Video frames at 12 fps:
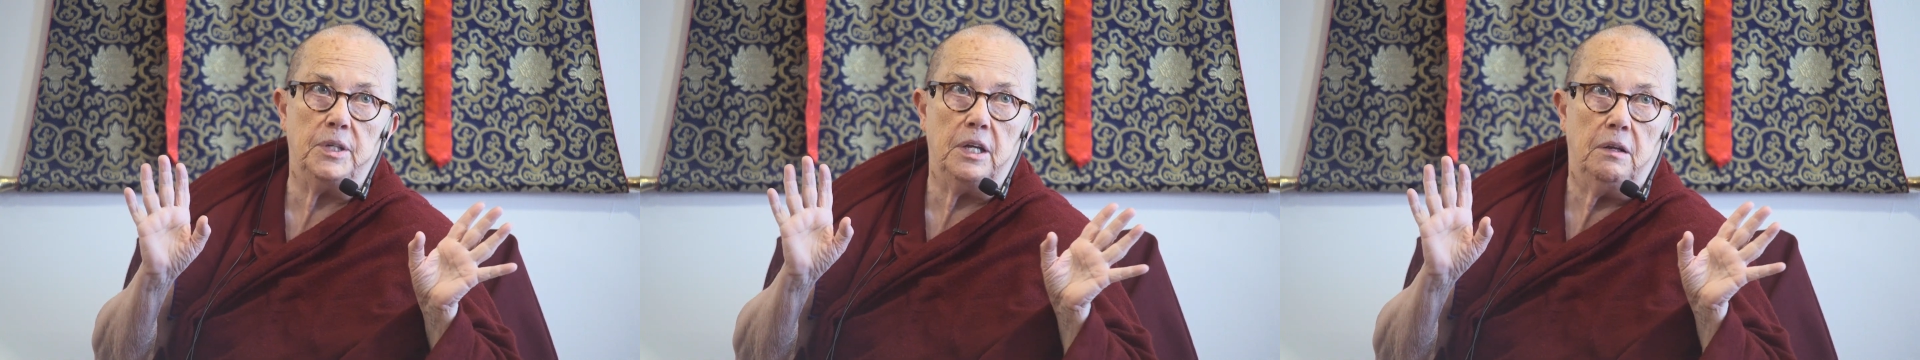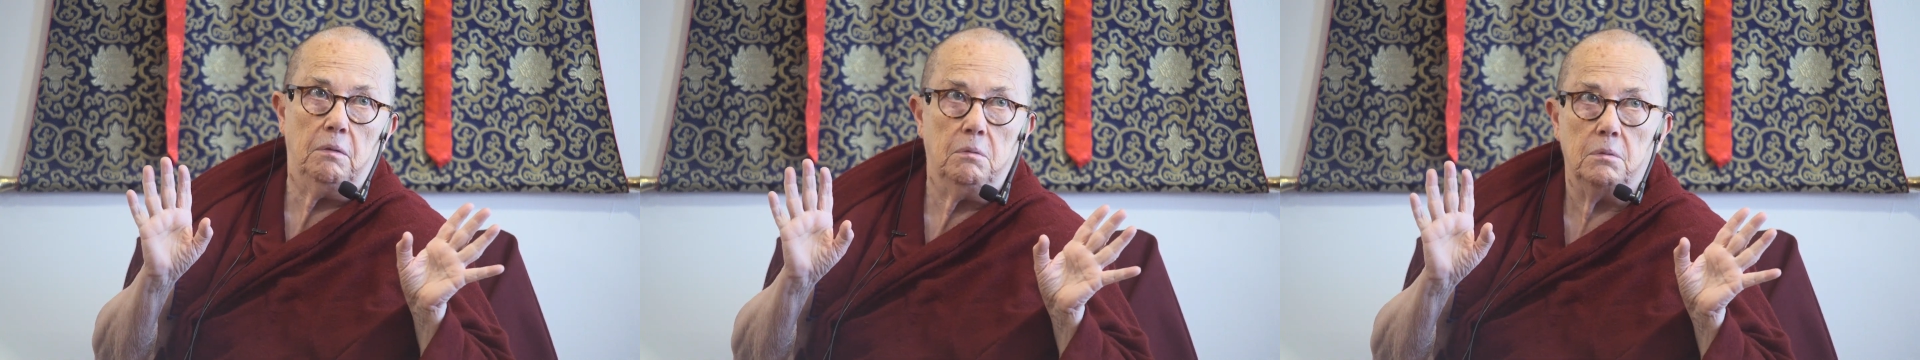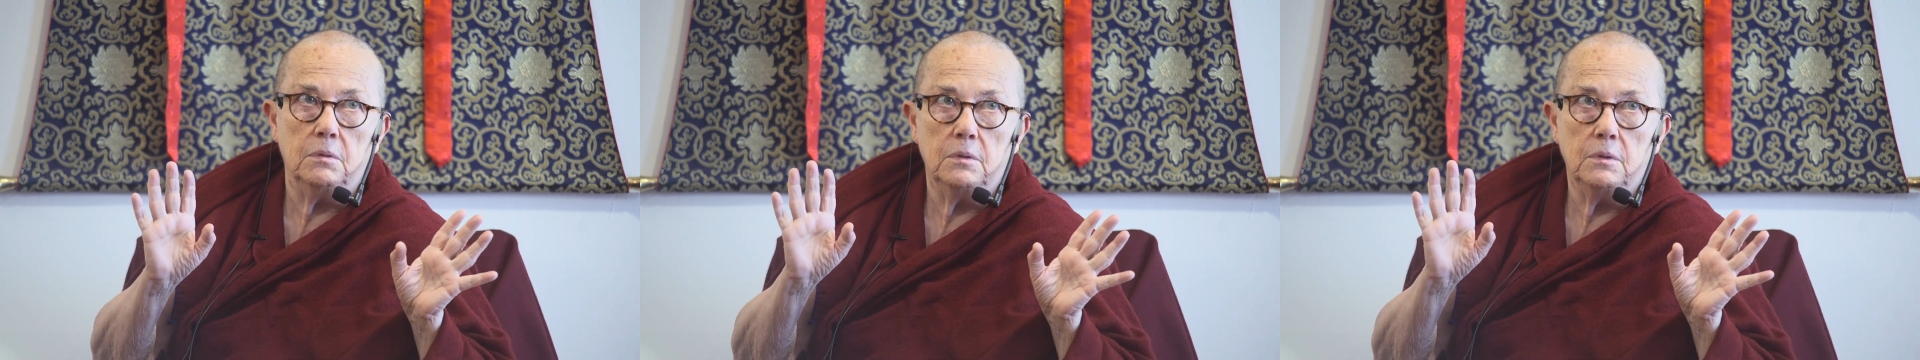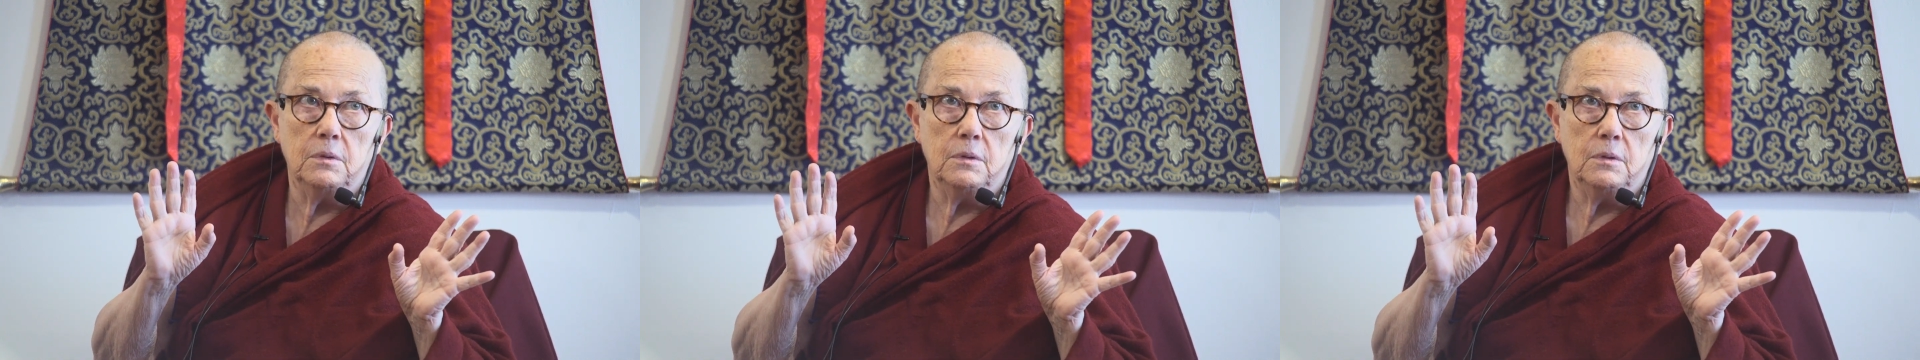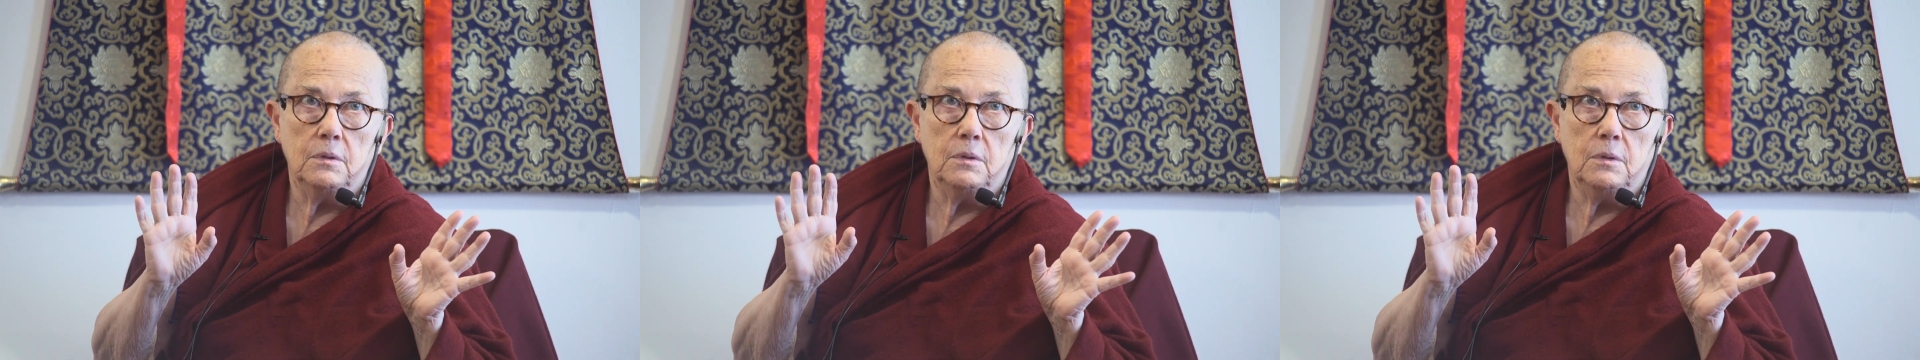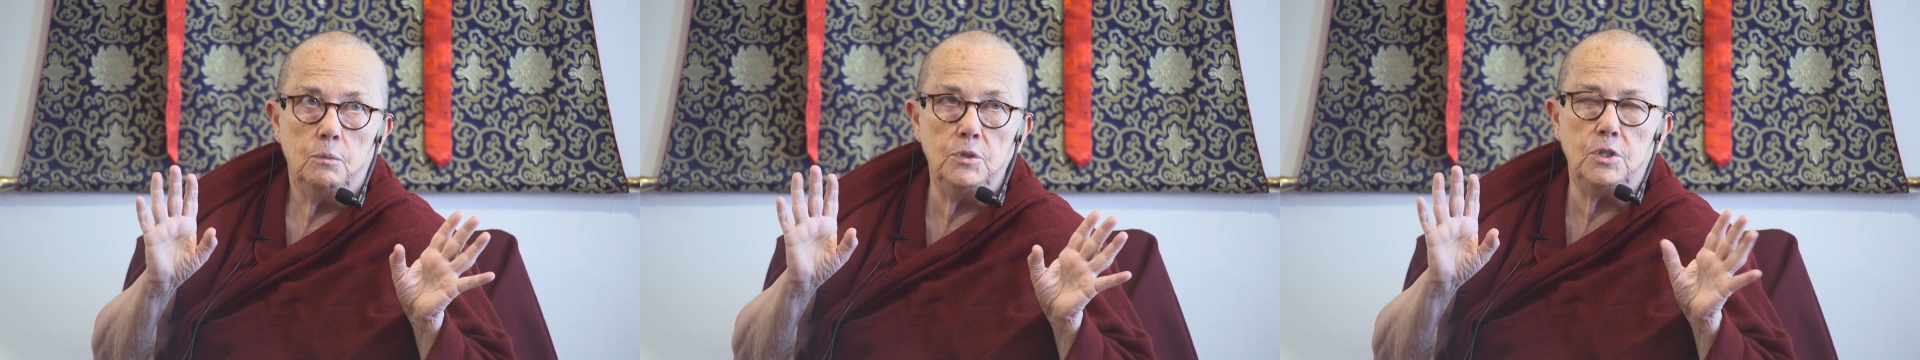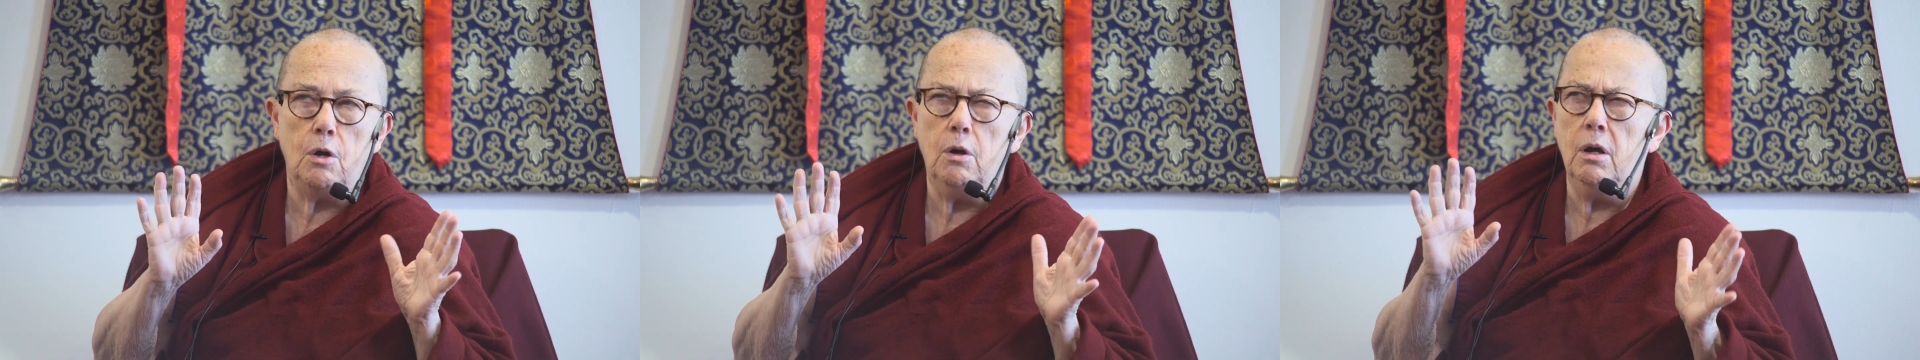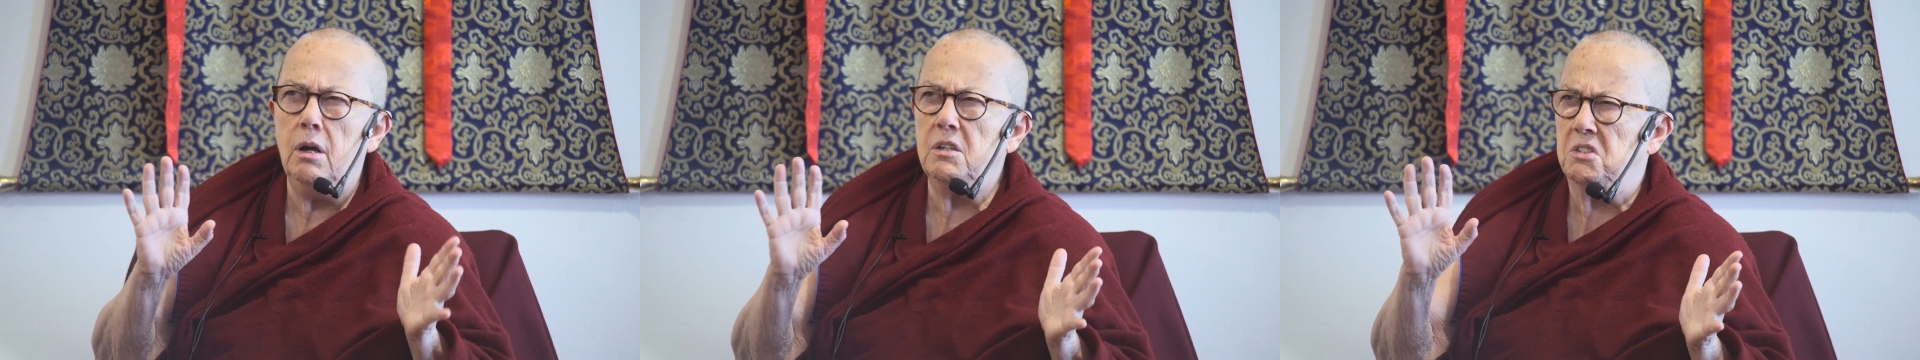begin which go,
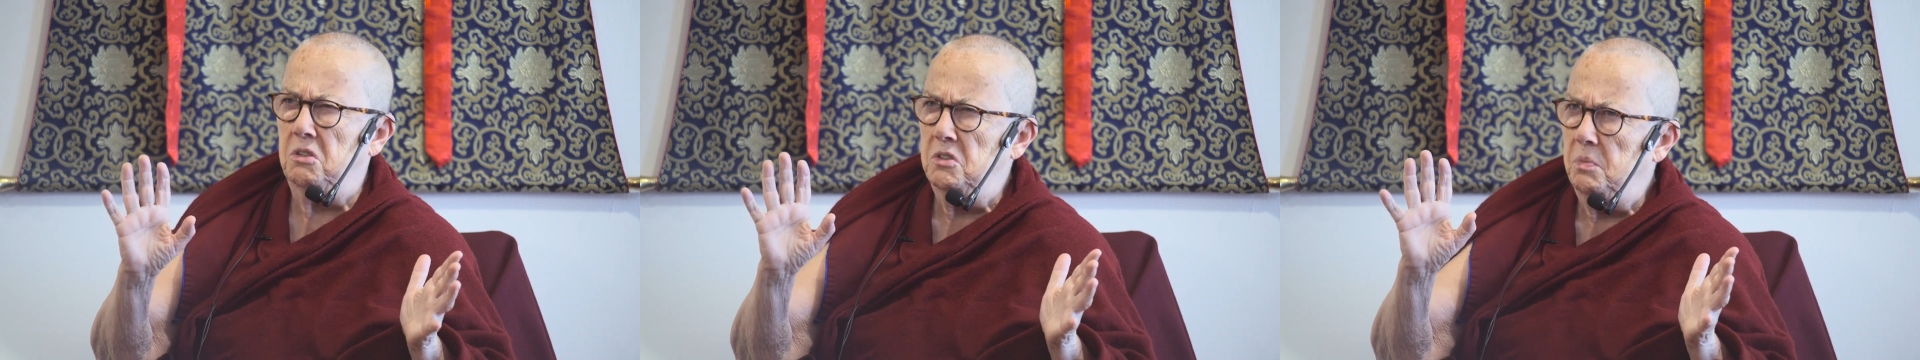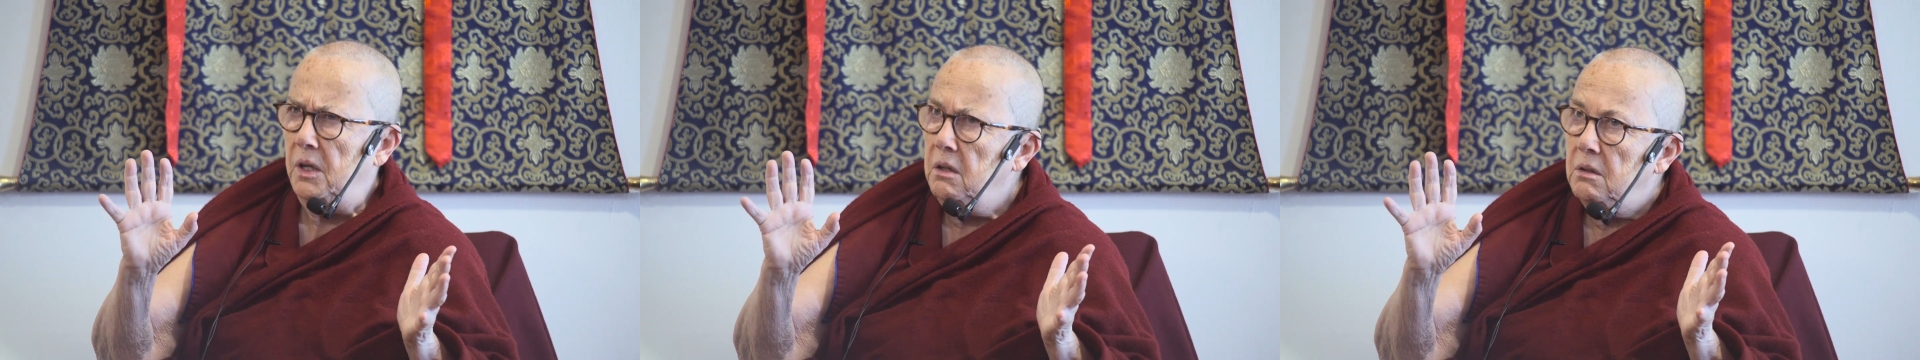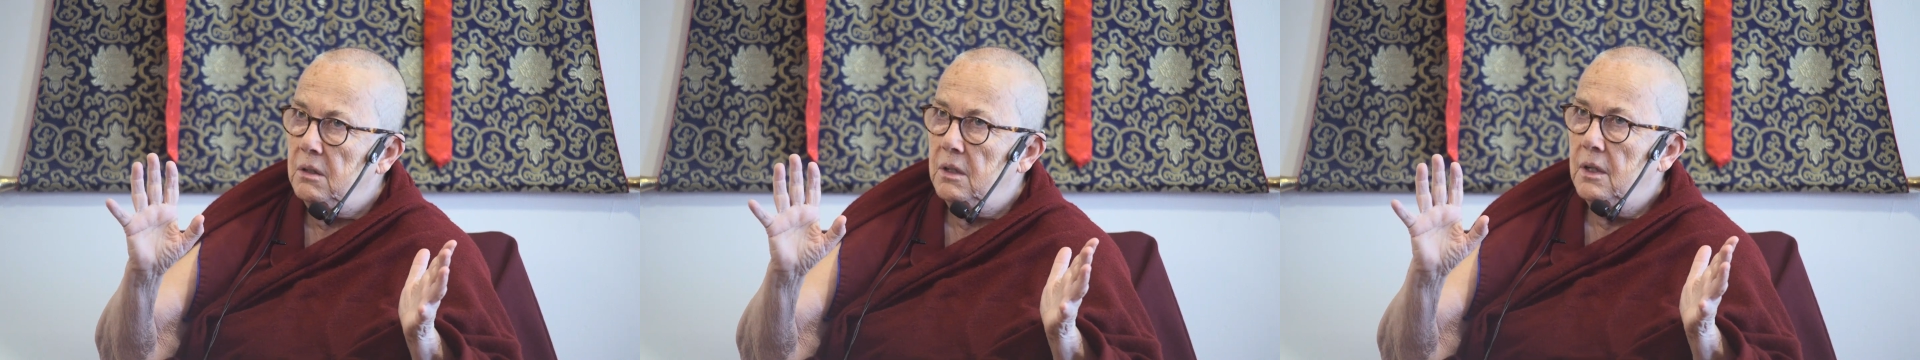huh, excuse me.